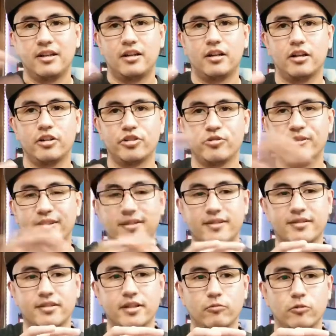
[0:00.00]
are doing
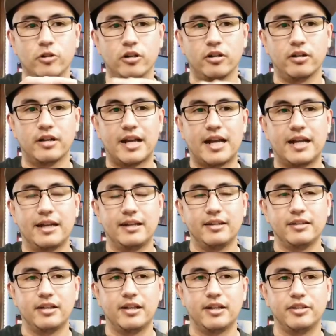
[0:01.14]
this thing where
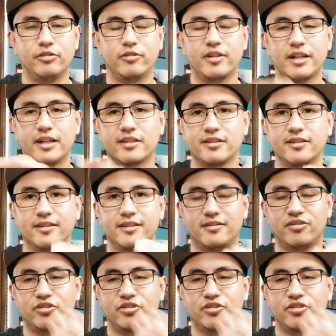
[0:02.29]
you can actually